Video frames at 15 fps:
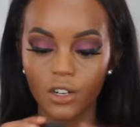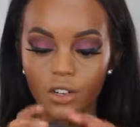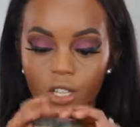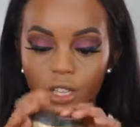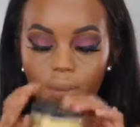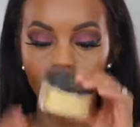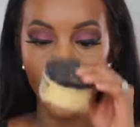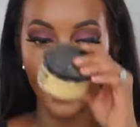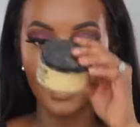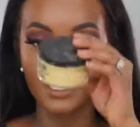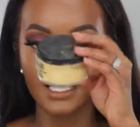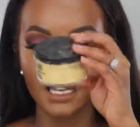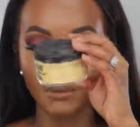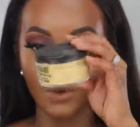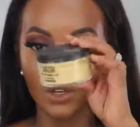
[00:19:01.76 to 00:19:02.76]
underneath my
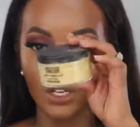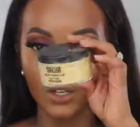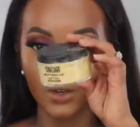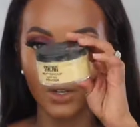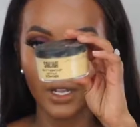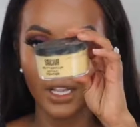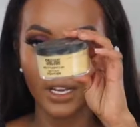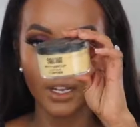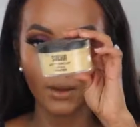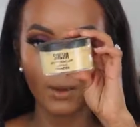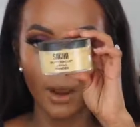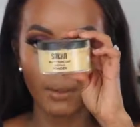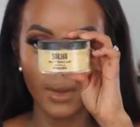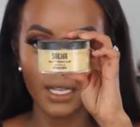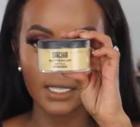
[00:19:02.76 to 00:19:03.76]
eyes, and I'm going to go ahead and
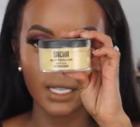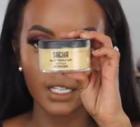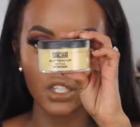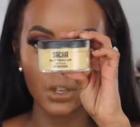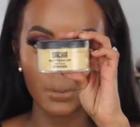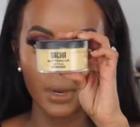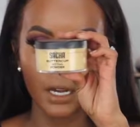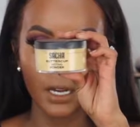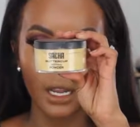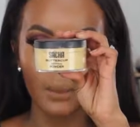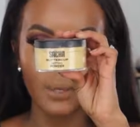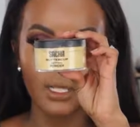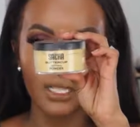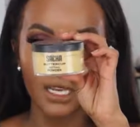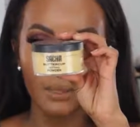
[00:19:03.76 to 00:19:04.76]
grab my Sacha
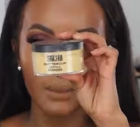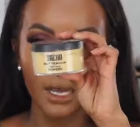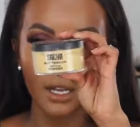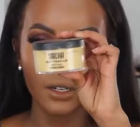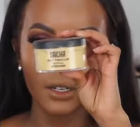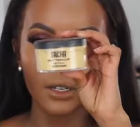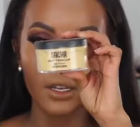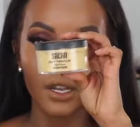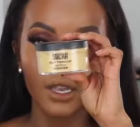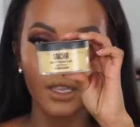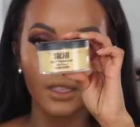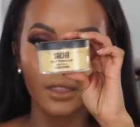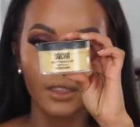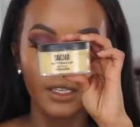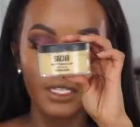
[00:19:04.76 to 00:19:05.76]
Buttercup setting powder.
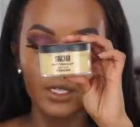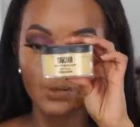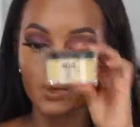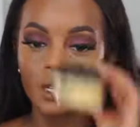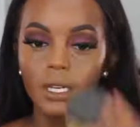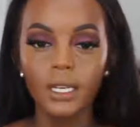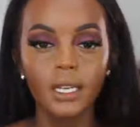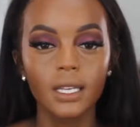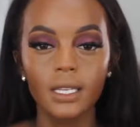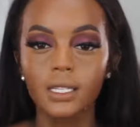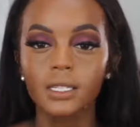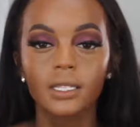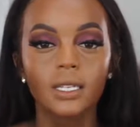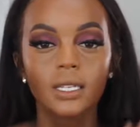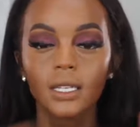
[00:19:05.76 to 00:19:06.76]
This one
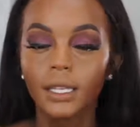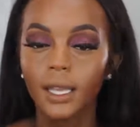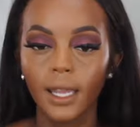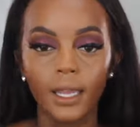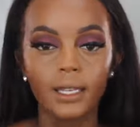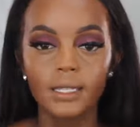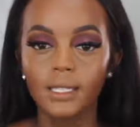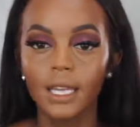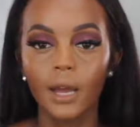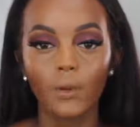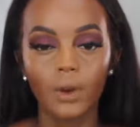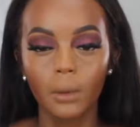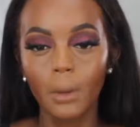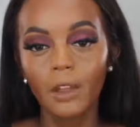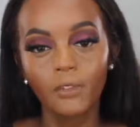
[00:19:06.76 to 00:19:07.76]
is hands down
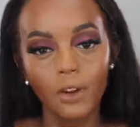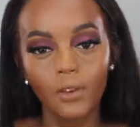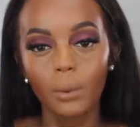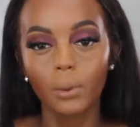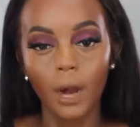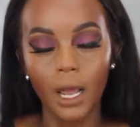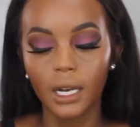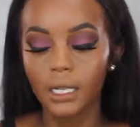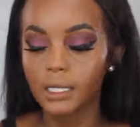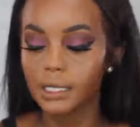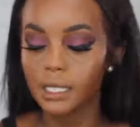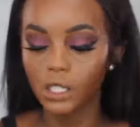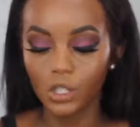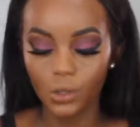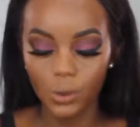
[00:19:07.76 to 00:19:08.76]
one of my favorite
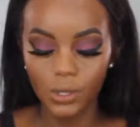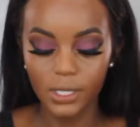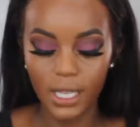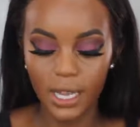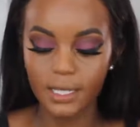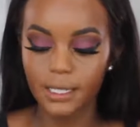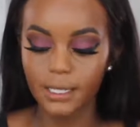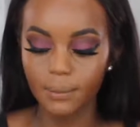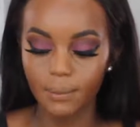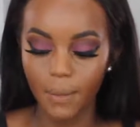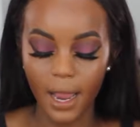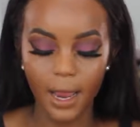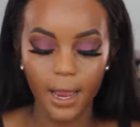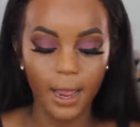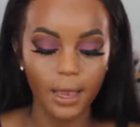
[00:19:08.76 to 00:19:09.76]
products to set
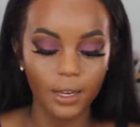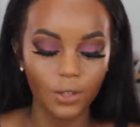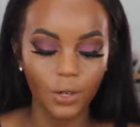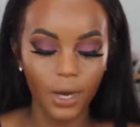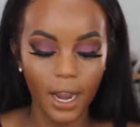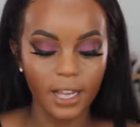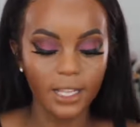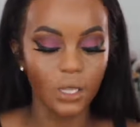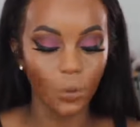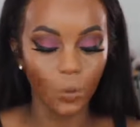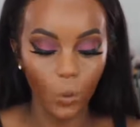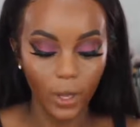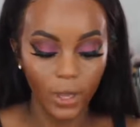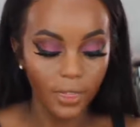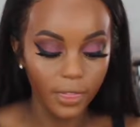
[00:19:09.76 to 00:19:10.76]
my under eyes
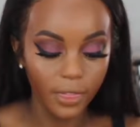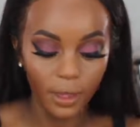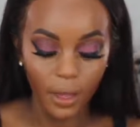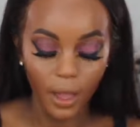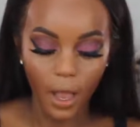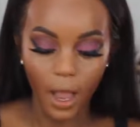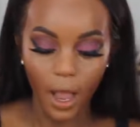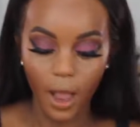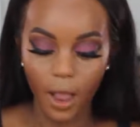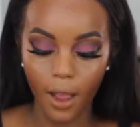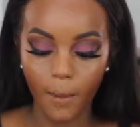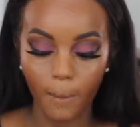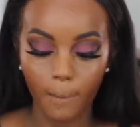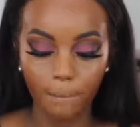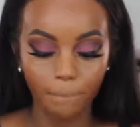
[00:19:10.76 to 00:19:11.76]
with.
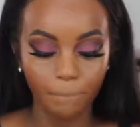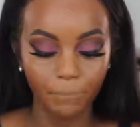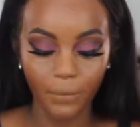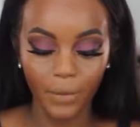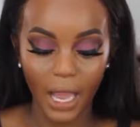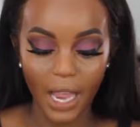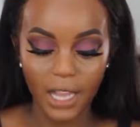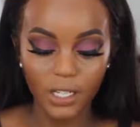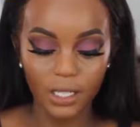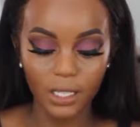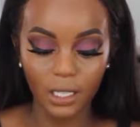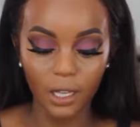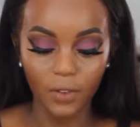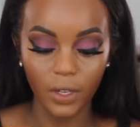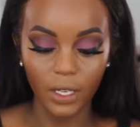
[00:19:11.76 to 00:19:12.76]
I just
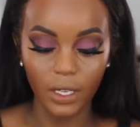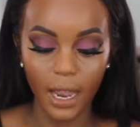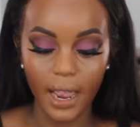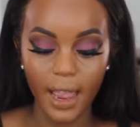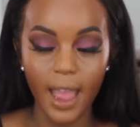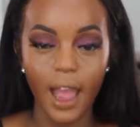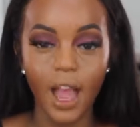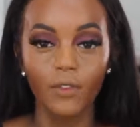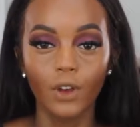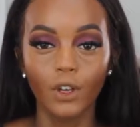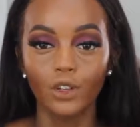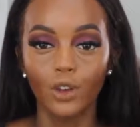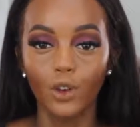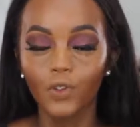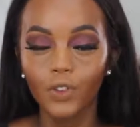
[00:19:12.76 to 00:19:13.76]
love it. I
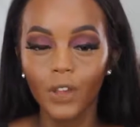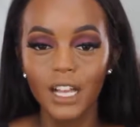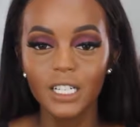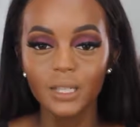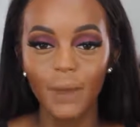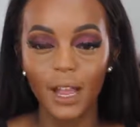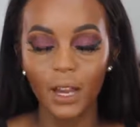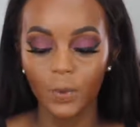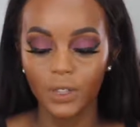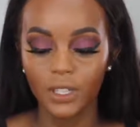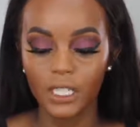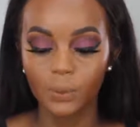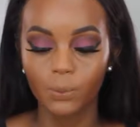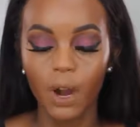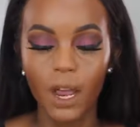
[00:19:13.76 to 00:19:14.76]
have no flashback with
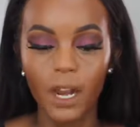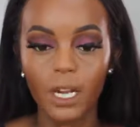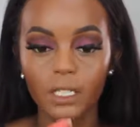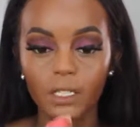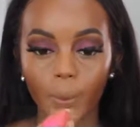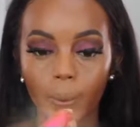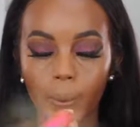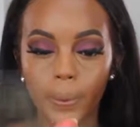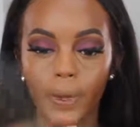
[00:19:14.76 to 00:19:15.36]
this product,